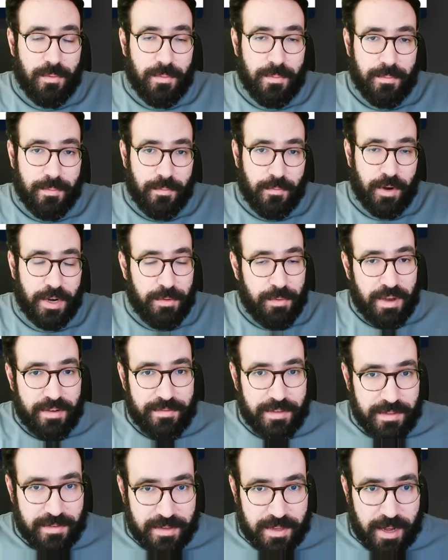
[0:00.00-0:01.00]
When you have
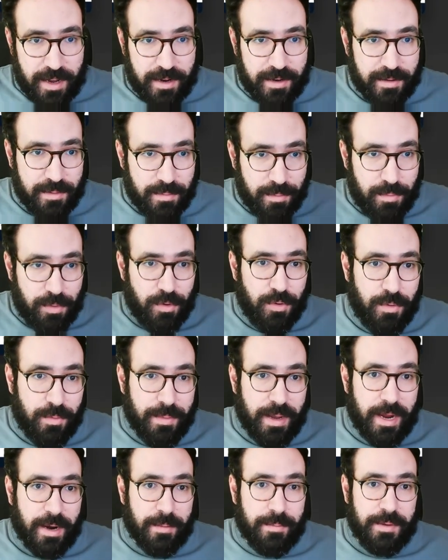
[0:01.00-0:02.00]
installed
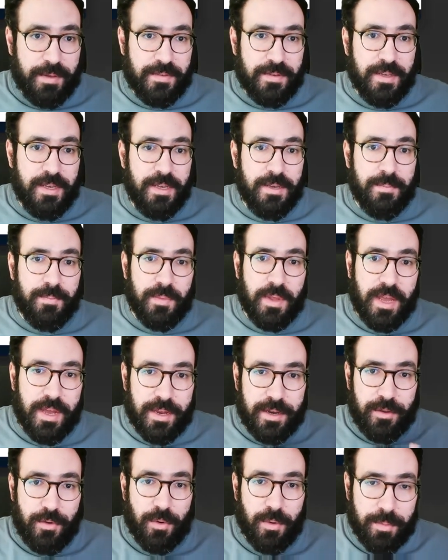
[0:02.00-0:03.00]
BloomRPC
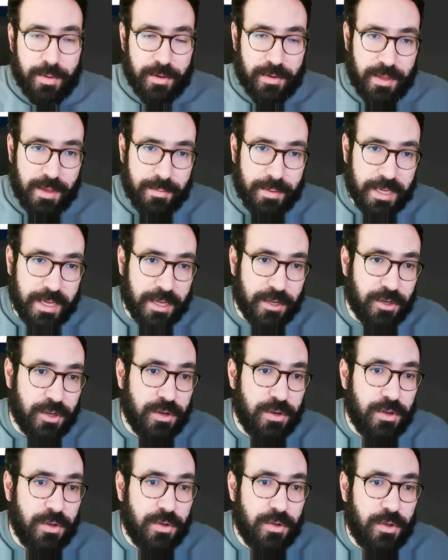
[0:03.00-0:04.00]
and you open the
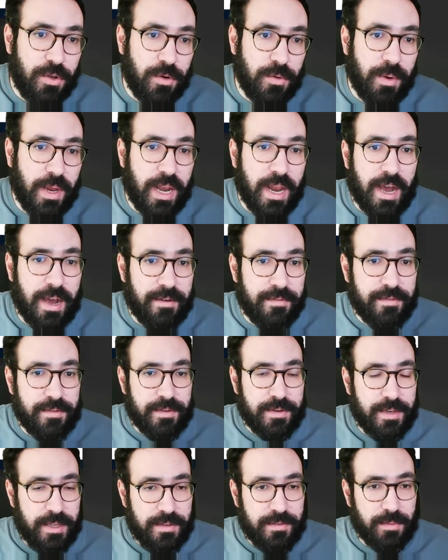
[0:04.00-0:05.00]
application, you will have
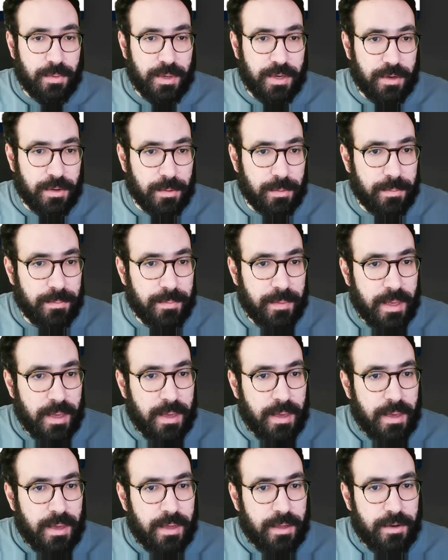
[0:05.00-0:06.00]
this window.
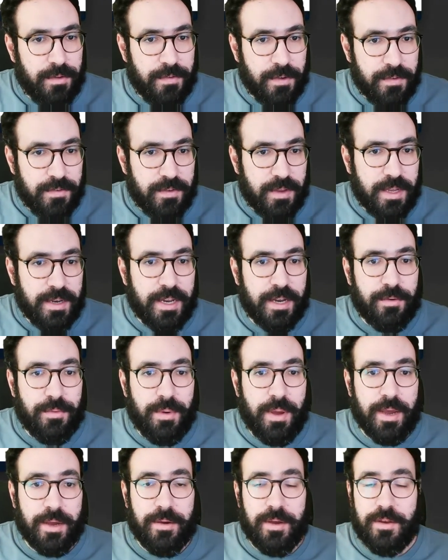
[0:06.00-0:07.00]
The first thing that
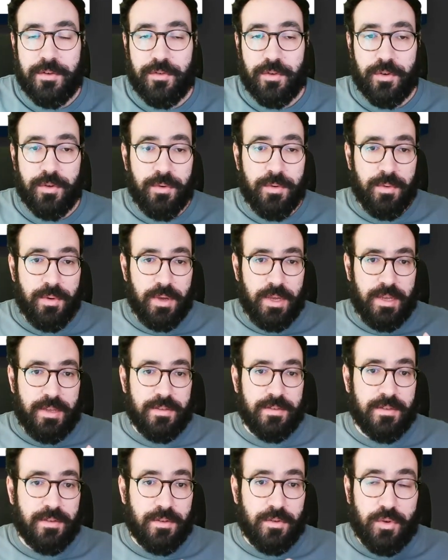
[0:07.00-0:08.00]
we are going to do
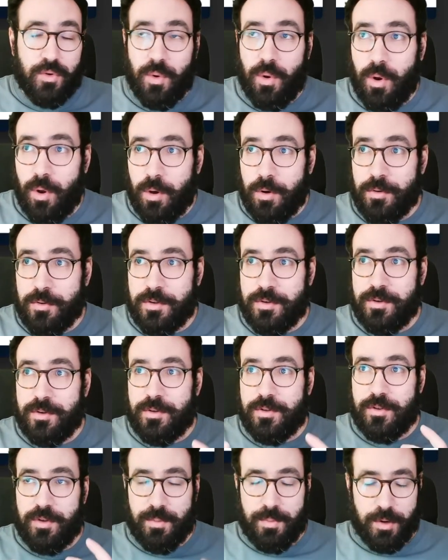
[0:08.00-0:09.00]
is to load
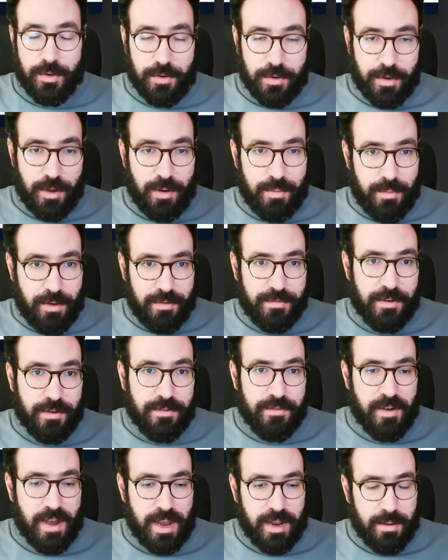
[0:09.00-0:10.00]
the protocol buffer
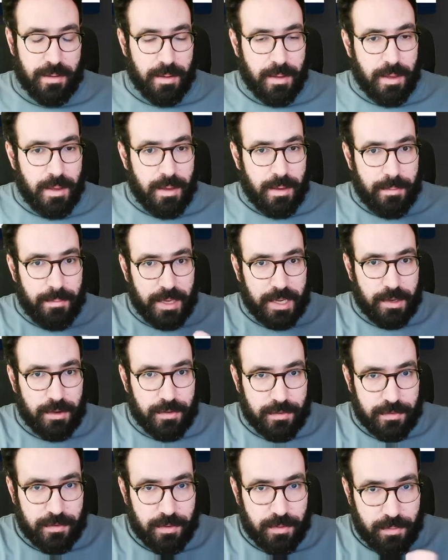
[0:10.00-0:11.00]
file,
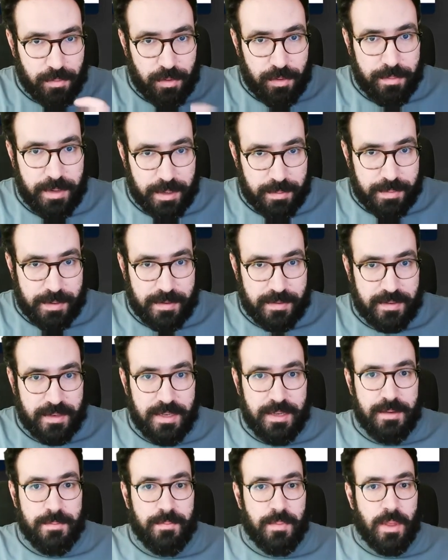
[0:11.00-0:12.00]
because
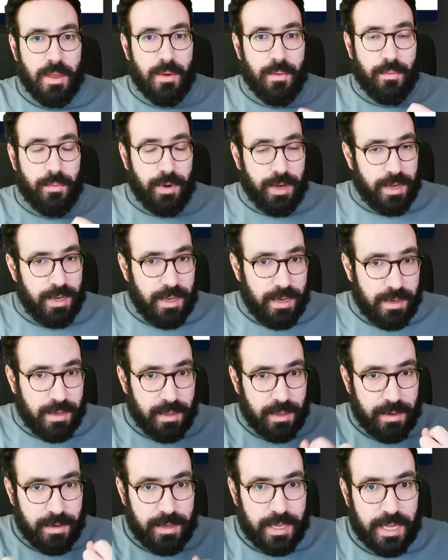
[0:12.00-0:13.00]
BloomRPC will need
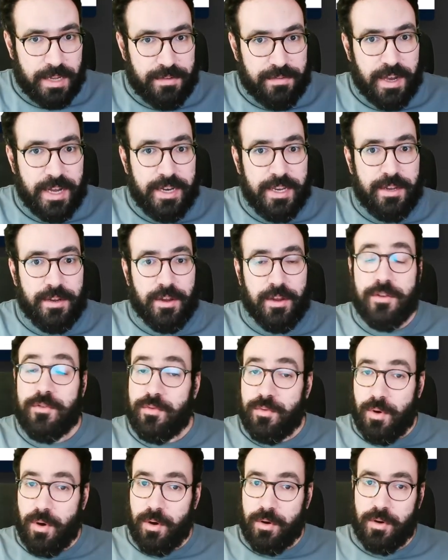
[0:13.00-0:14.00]
that file in order
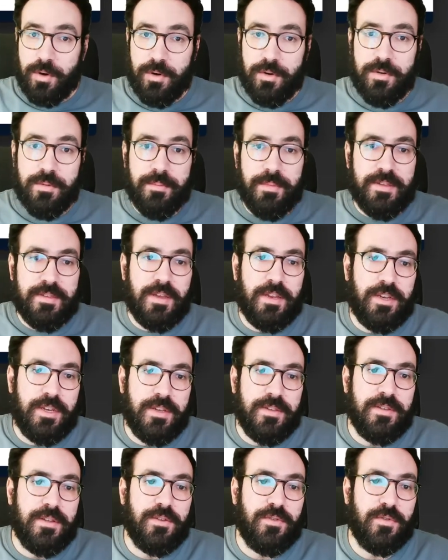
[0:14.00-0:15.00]
to encode
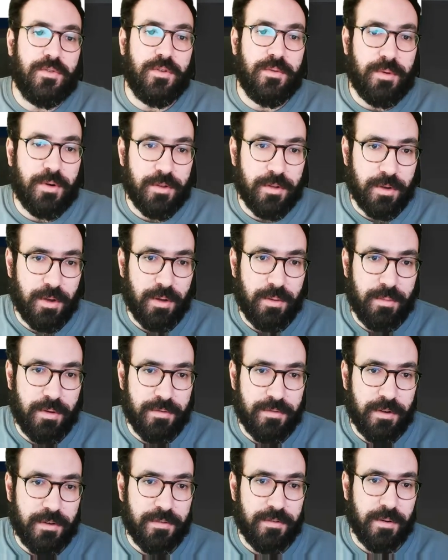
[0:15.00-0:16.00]
messages into the protocol
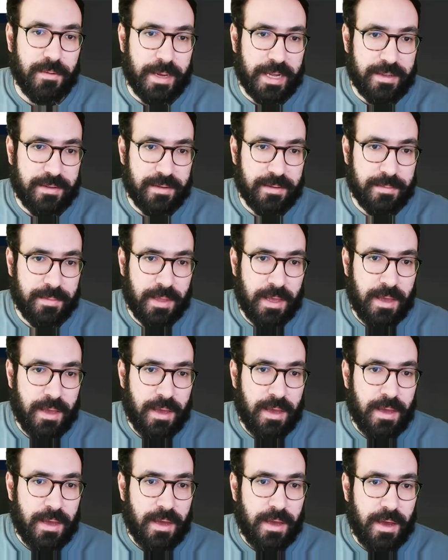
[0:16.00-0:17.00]
buffer format.
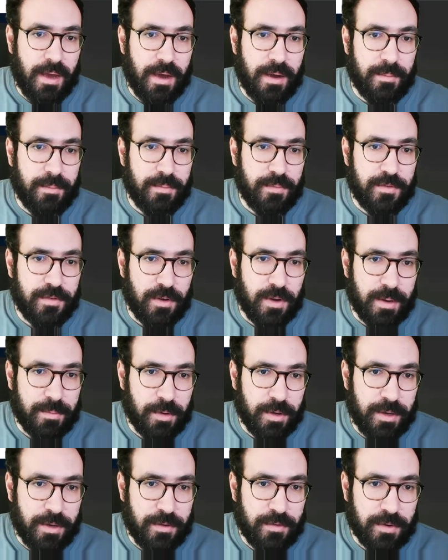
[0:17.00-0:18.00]
So I'm
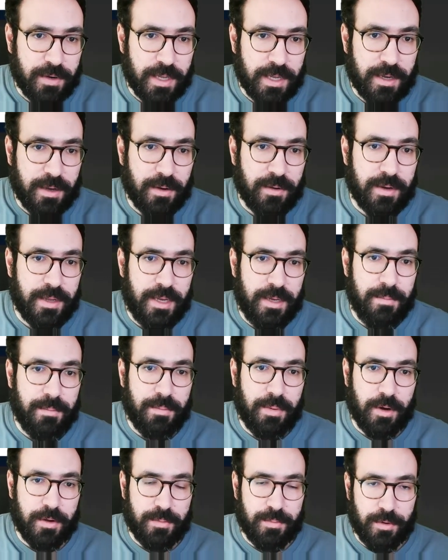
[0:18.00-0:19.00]
going to click on
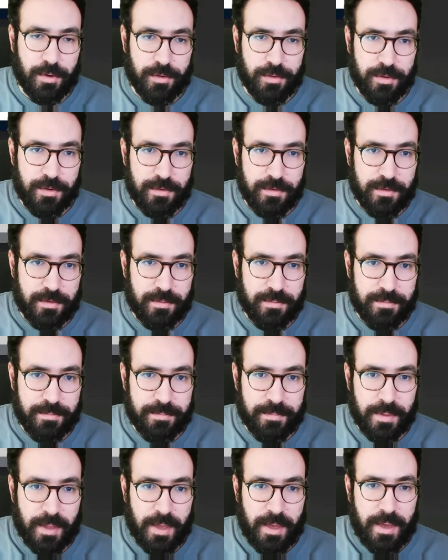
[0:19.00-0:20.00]
Import Protos,
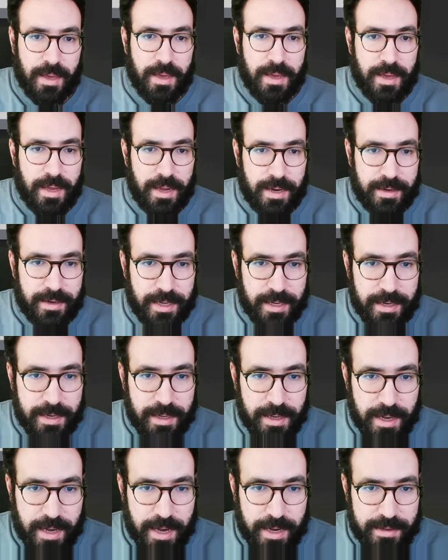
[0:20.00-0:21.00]
and
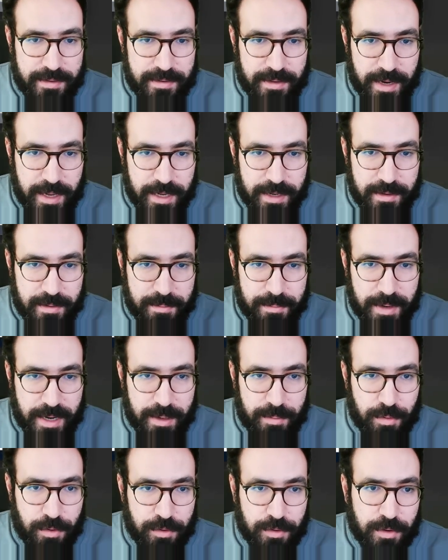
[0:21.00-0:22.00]
then I select my
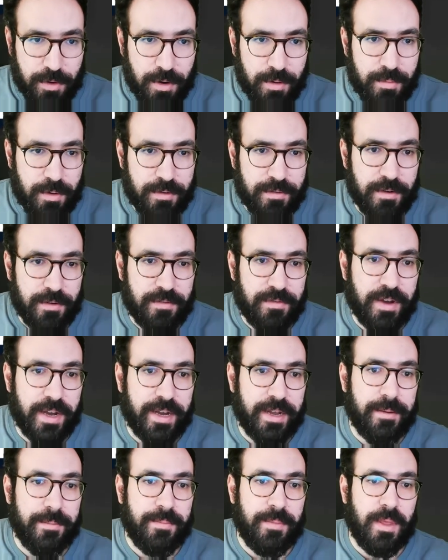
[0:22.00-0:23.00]
protocol buffer
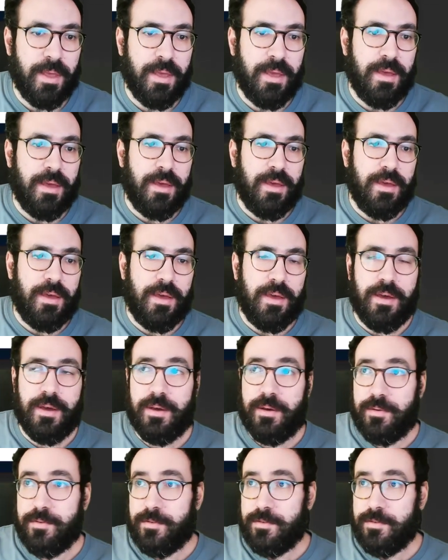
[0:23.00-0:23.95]
file.